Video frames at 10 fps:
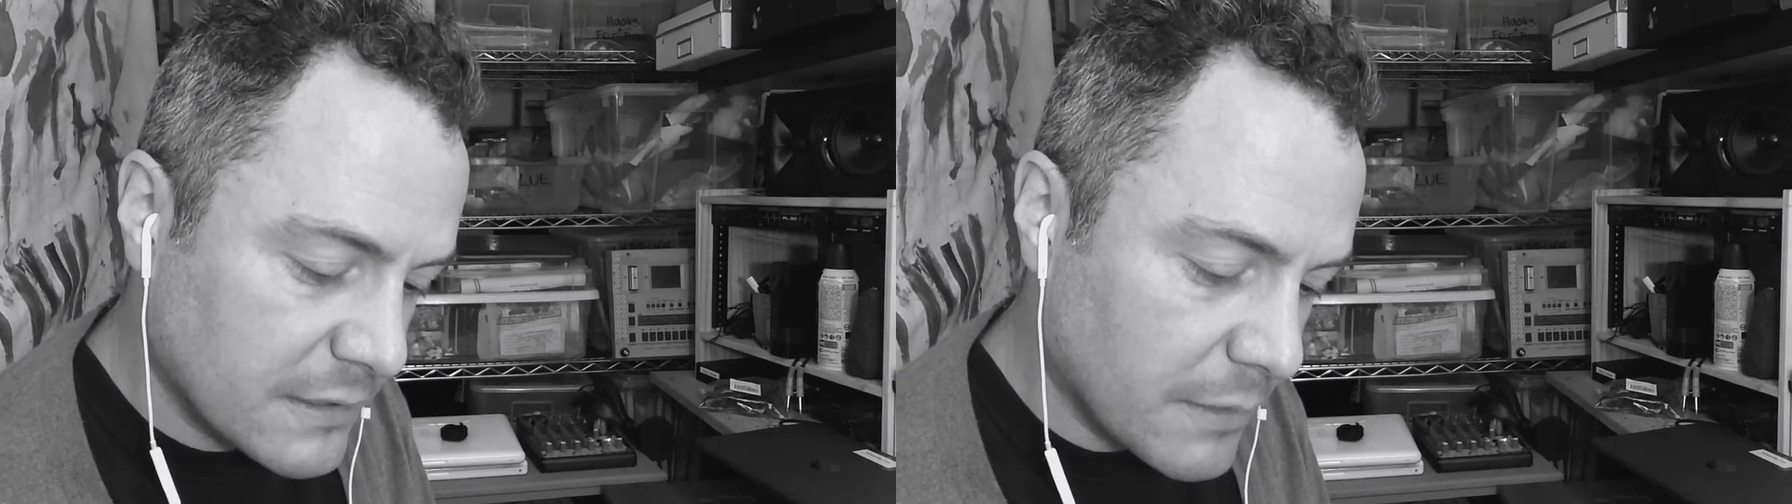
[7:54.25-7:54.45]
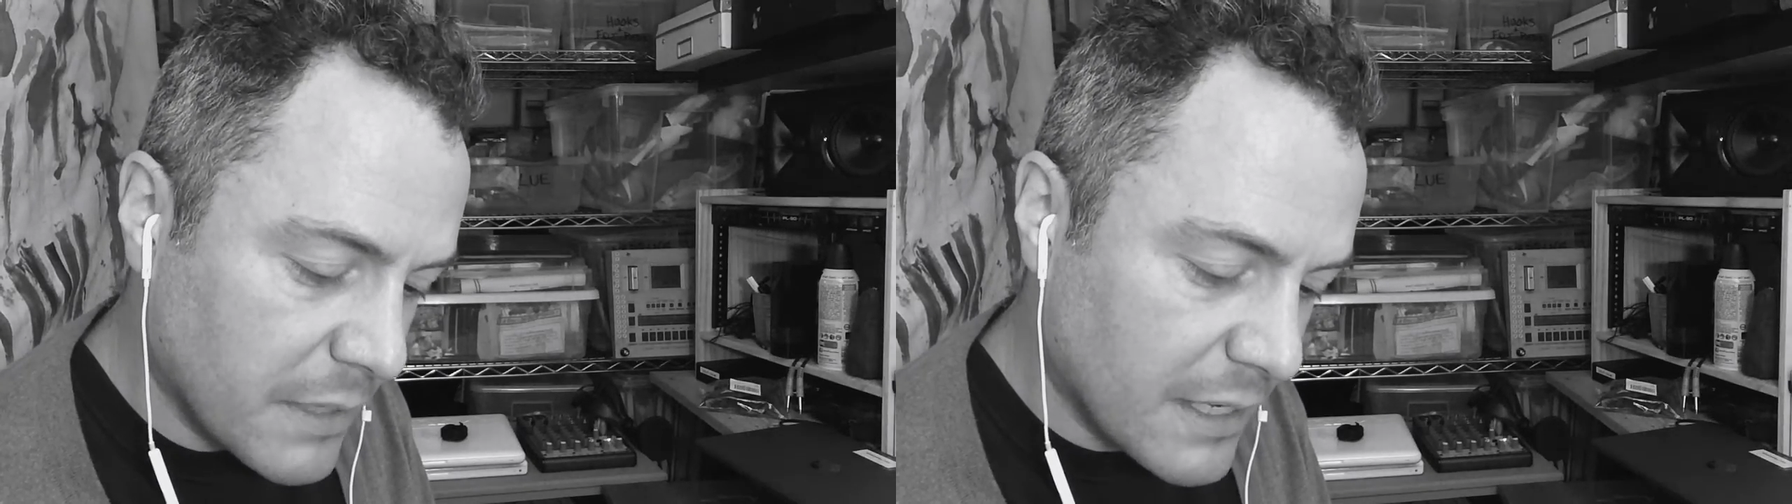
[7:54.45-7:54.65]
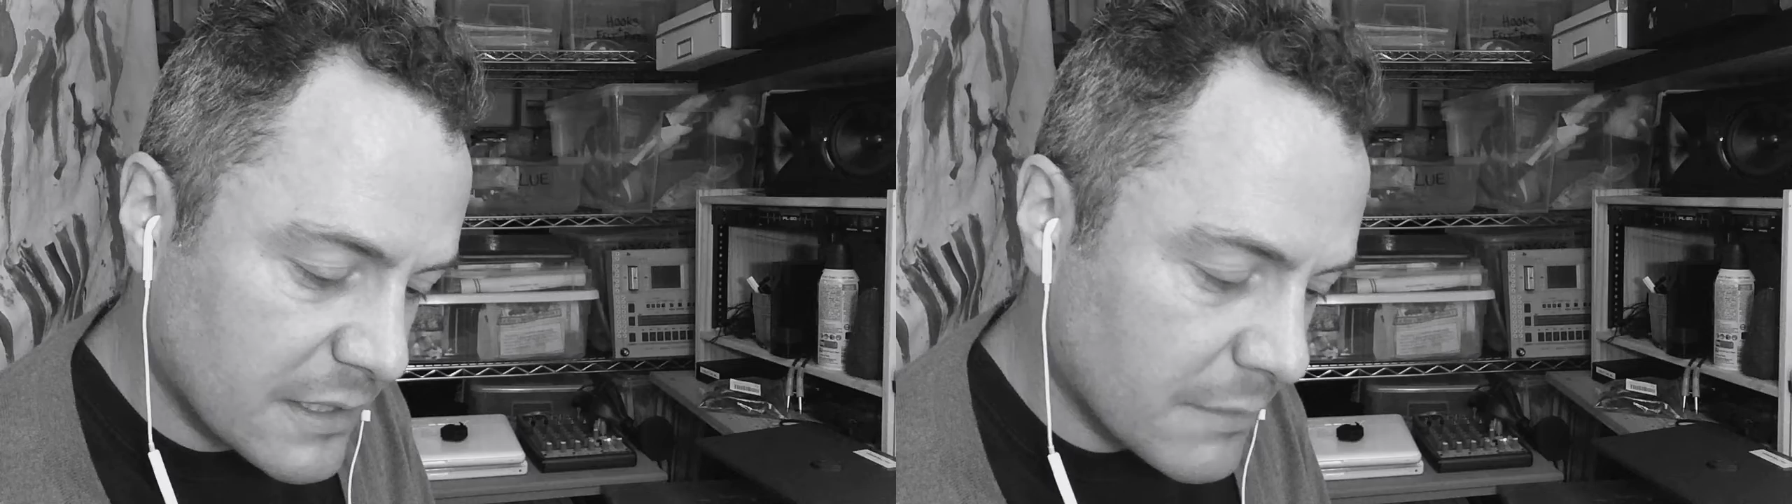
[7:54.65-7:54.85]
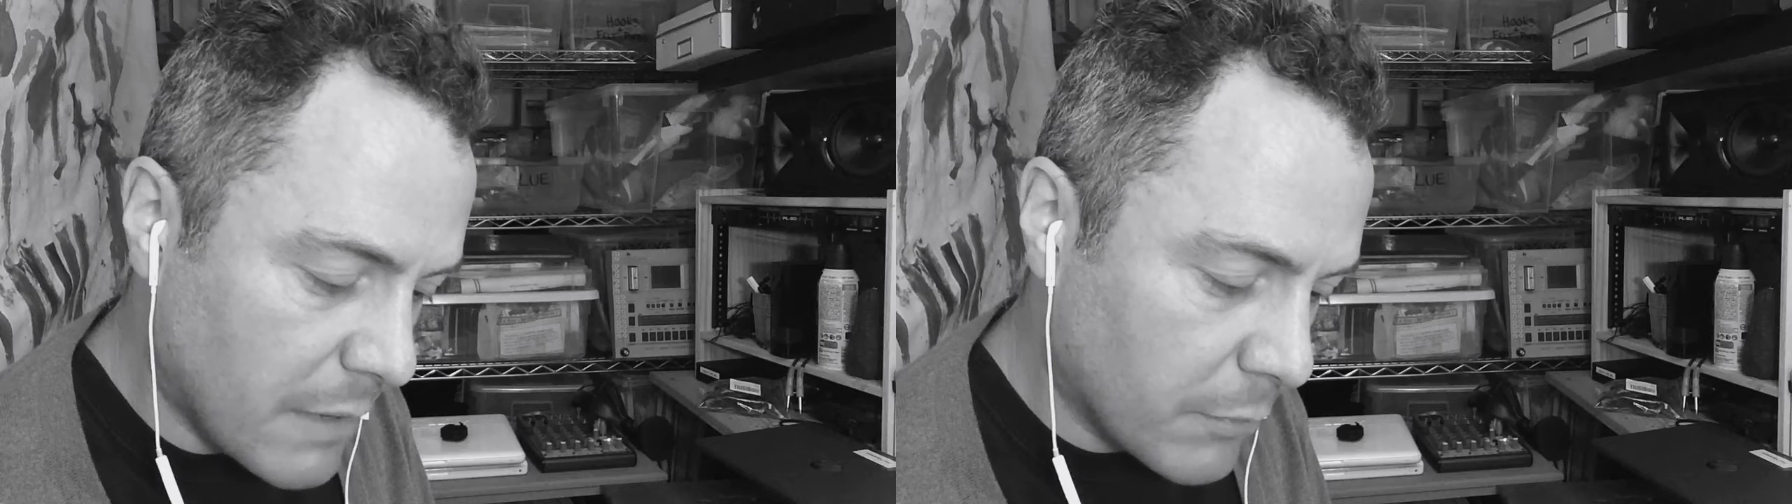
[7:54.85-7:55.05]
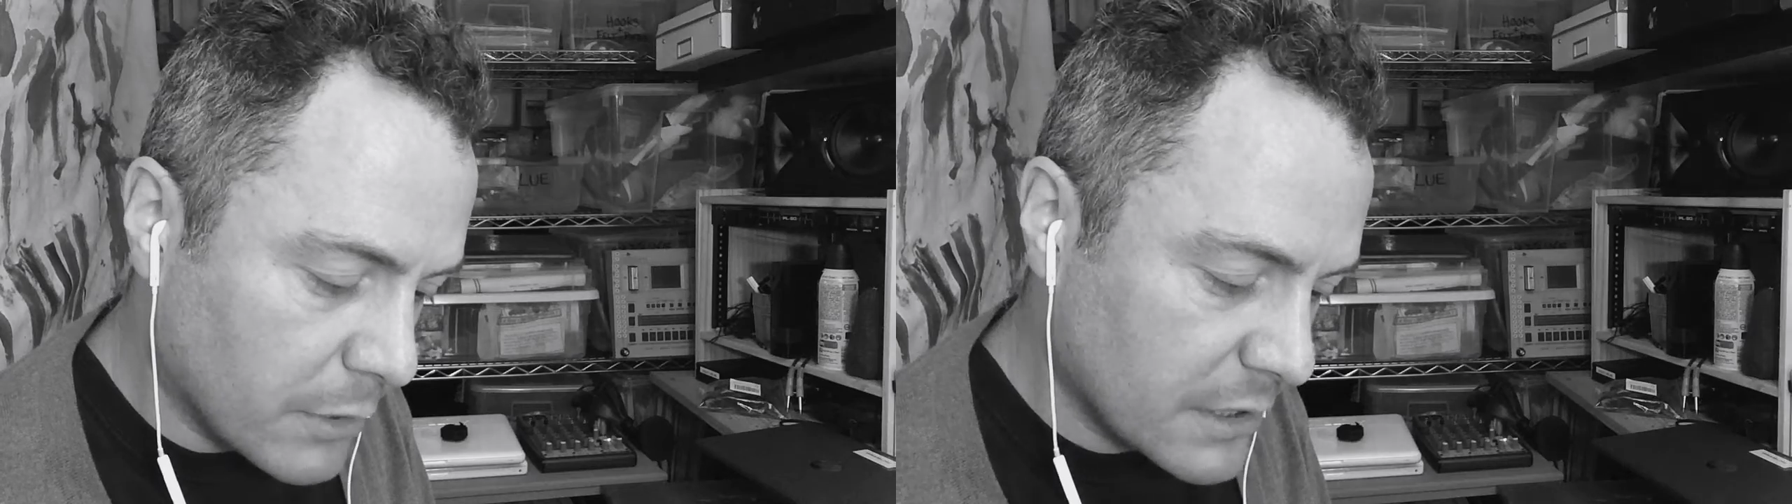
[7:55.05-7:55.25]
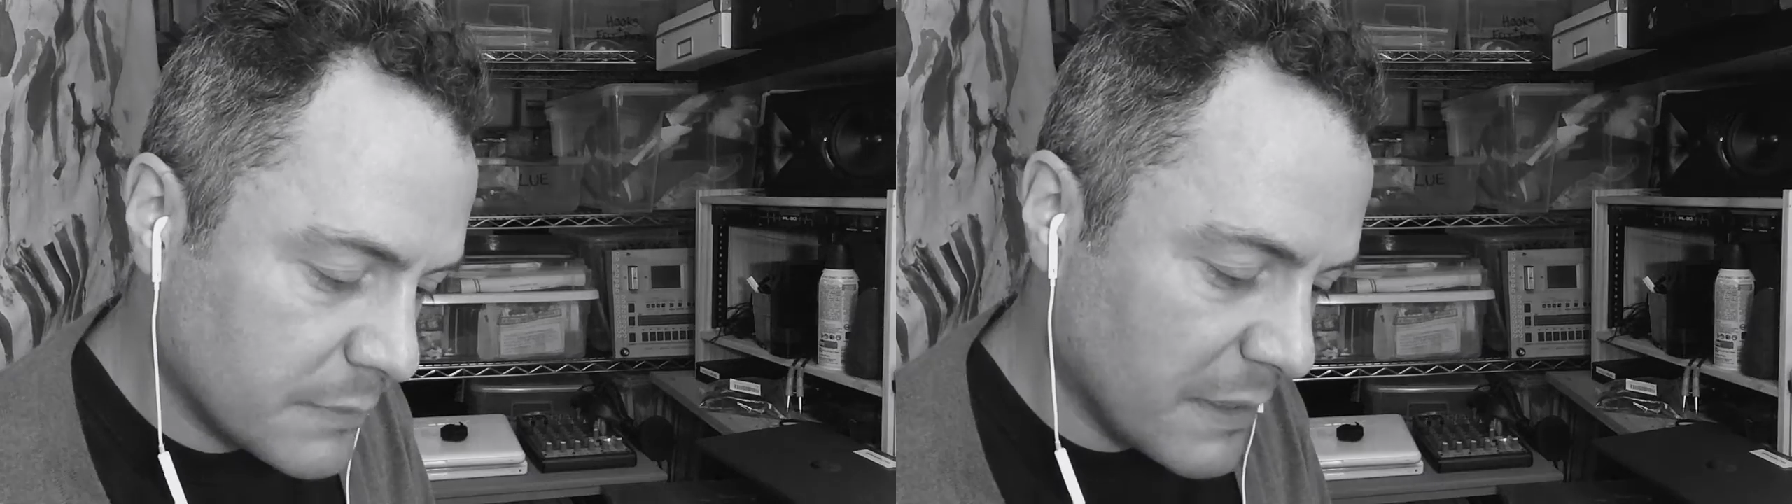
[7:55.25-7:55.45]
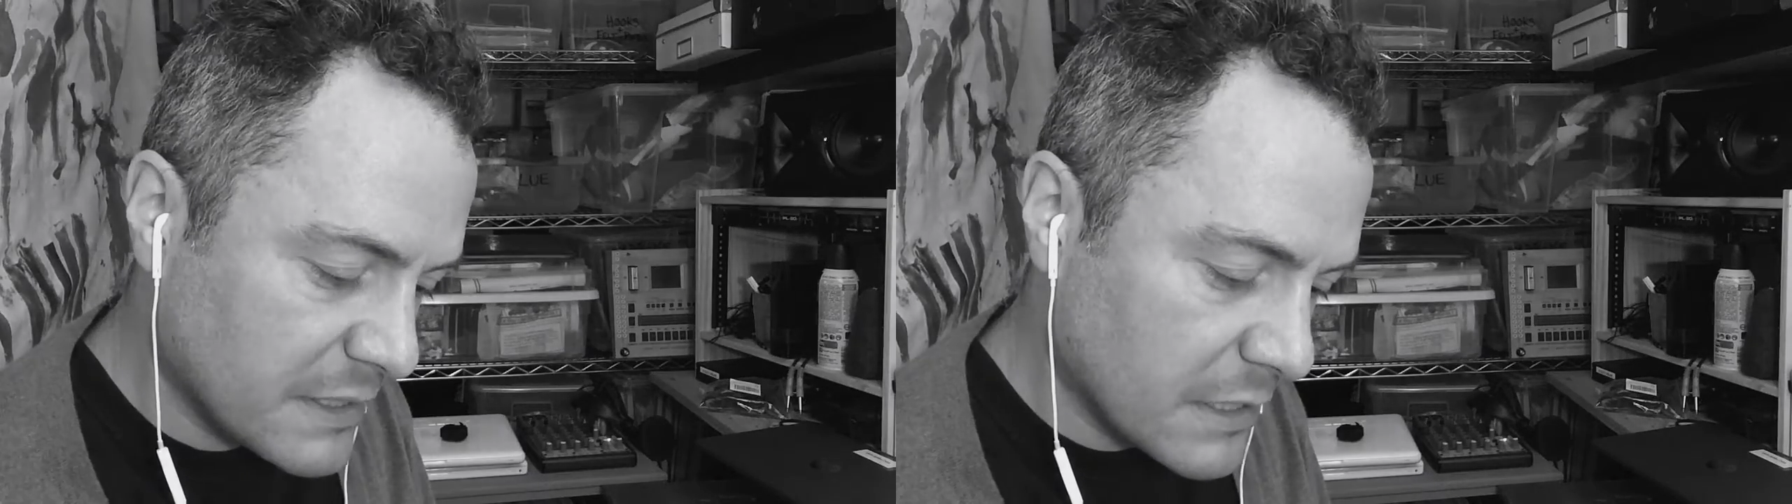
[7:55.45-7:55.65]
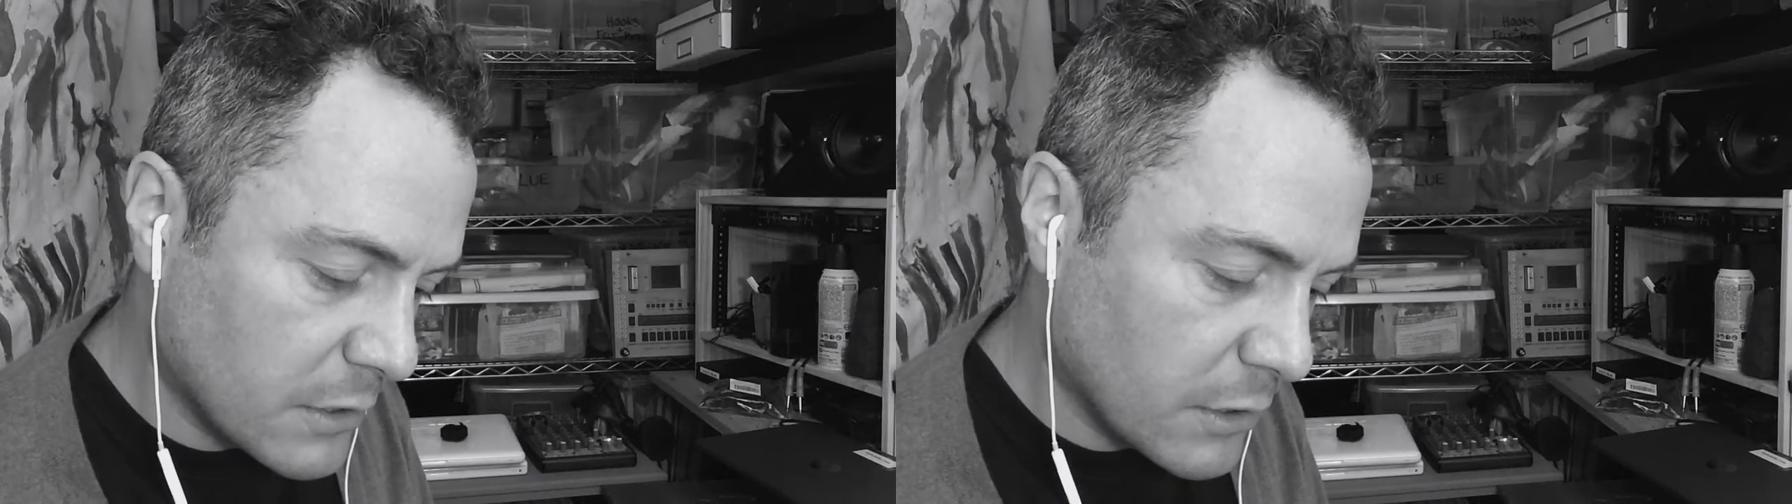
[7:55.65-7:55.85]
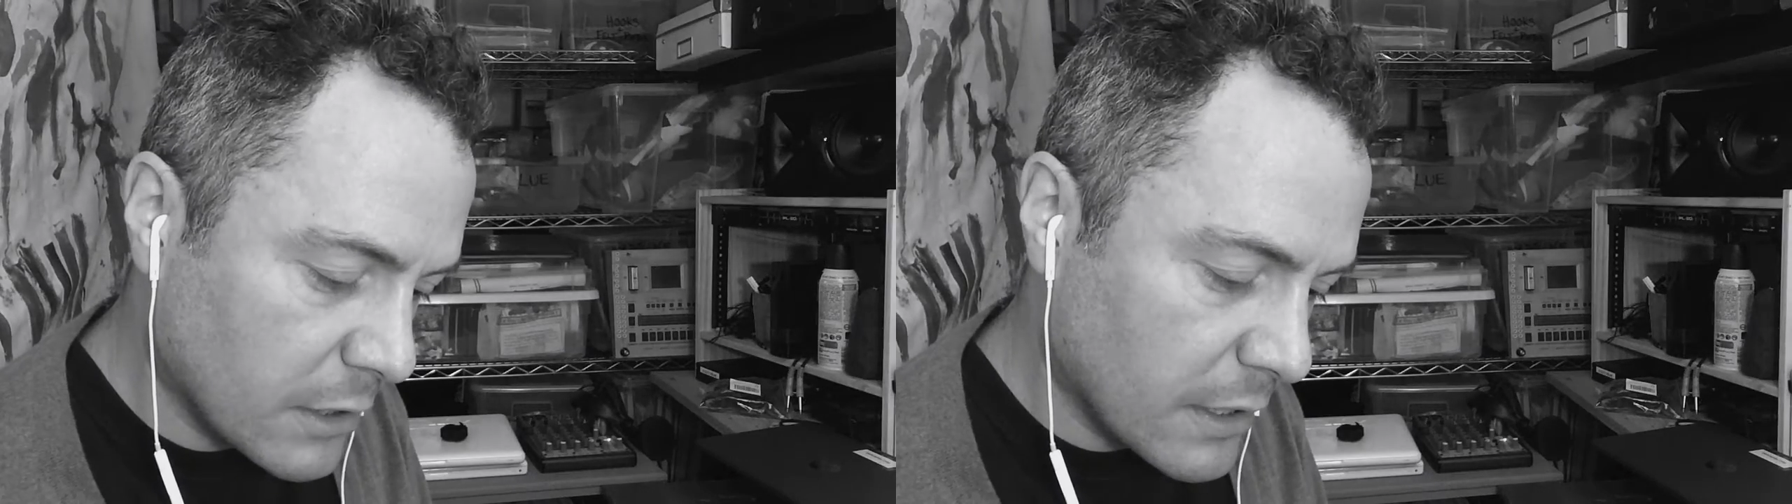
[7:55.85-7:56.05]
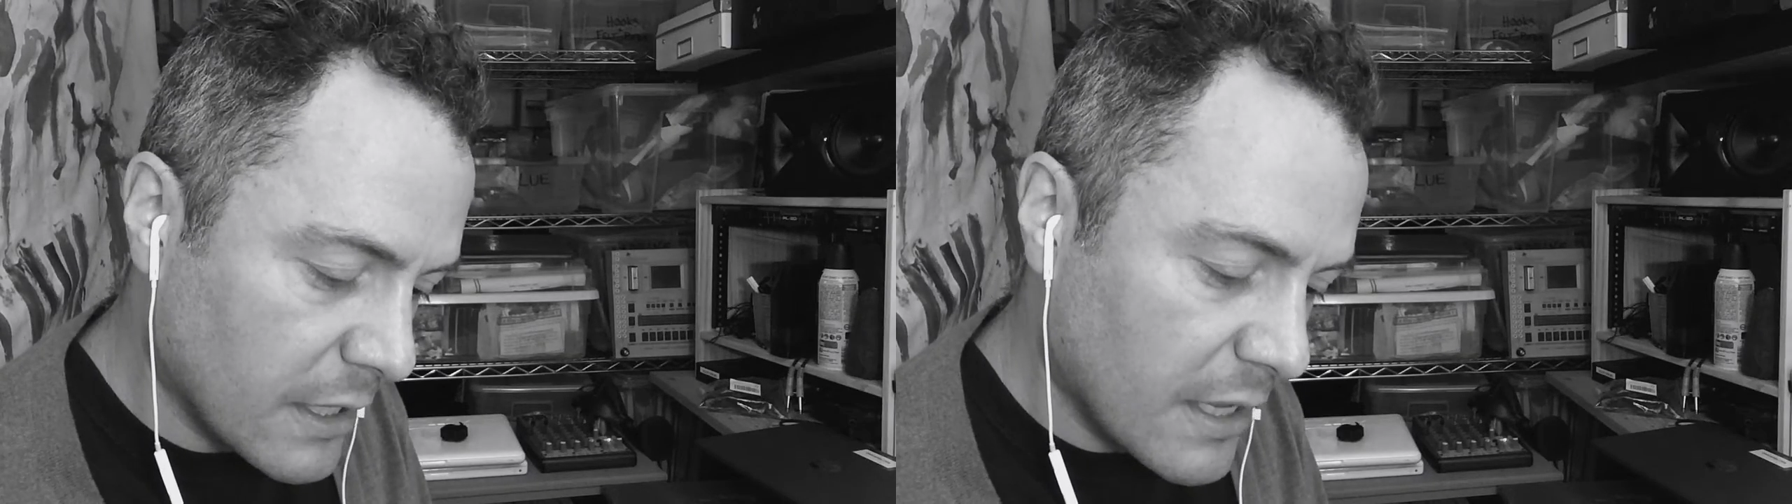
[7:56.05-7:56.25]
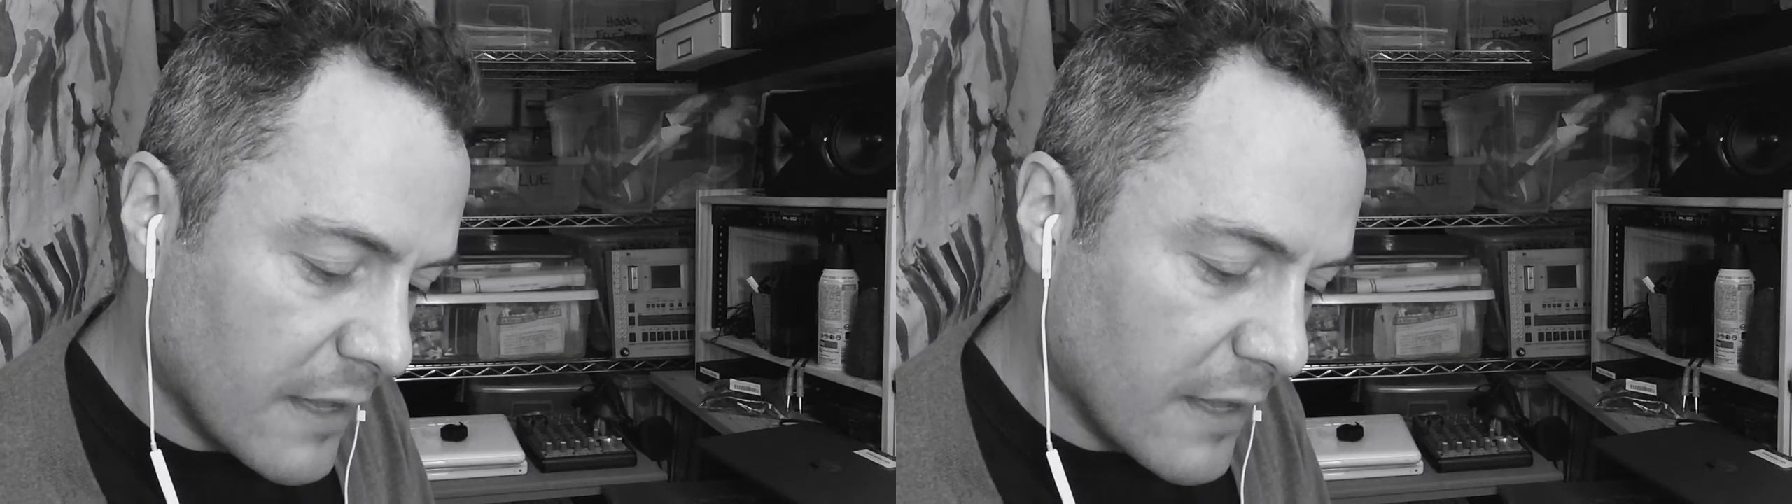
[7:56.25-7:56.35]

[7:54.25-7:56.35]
committing it to memory as best he could.